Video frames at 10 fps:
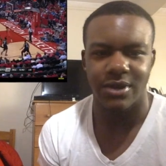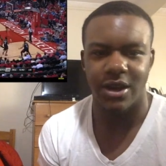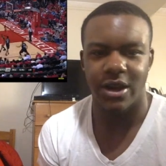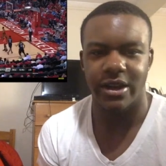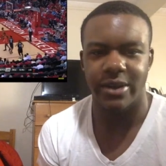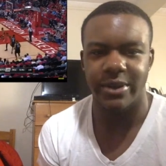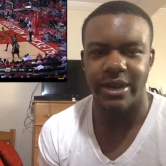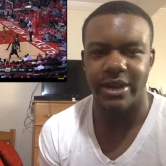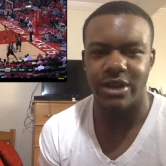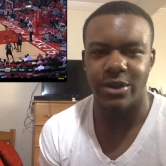Harden coming
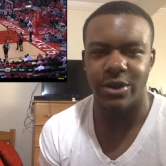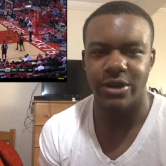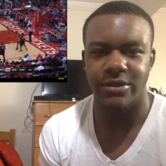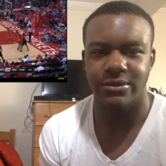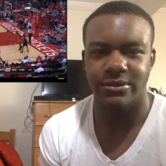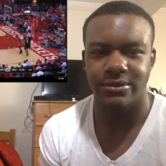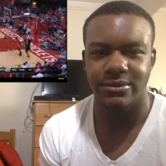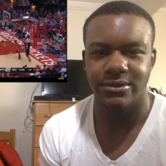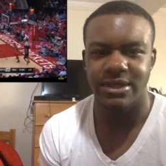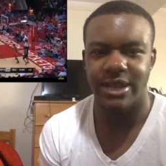down trying to work.
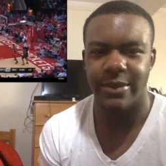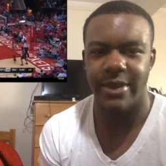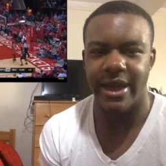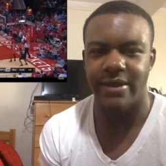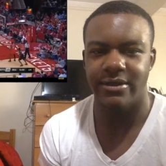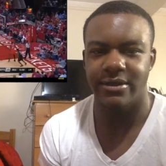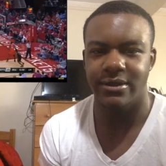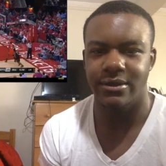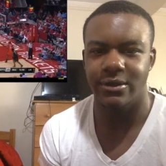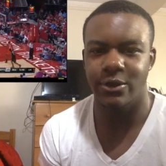Setback.
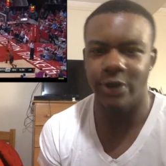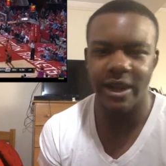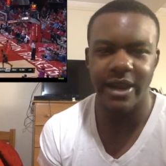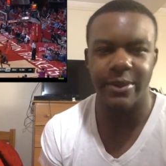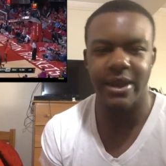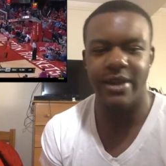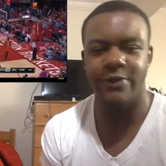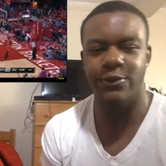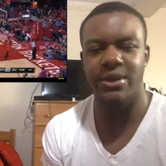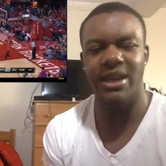Green bean
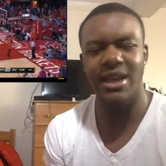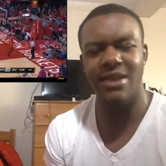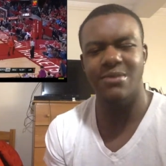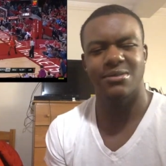from deep.